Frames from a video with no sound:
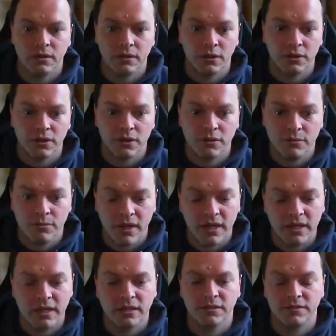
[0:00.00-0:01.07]
Note that you may
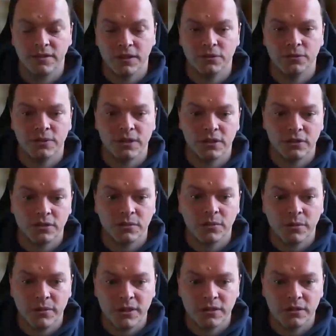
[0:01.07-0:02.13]
need to fiddle with the user
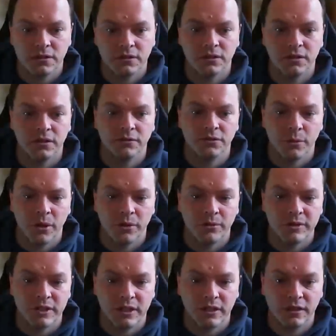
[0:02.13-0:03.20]
permissions on the remote
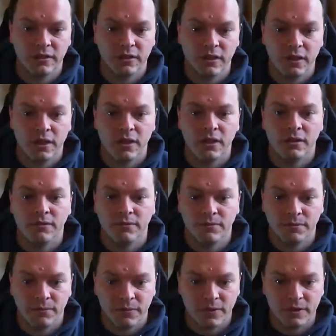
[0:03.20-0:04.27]
machine
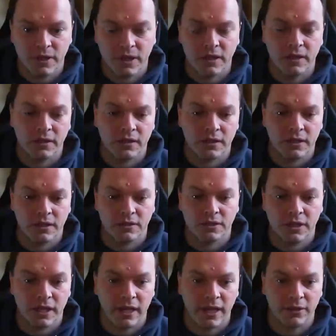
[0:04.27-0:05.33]
to get the
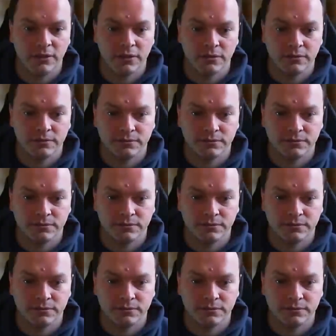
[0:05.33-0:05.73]
connection allowed.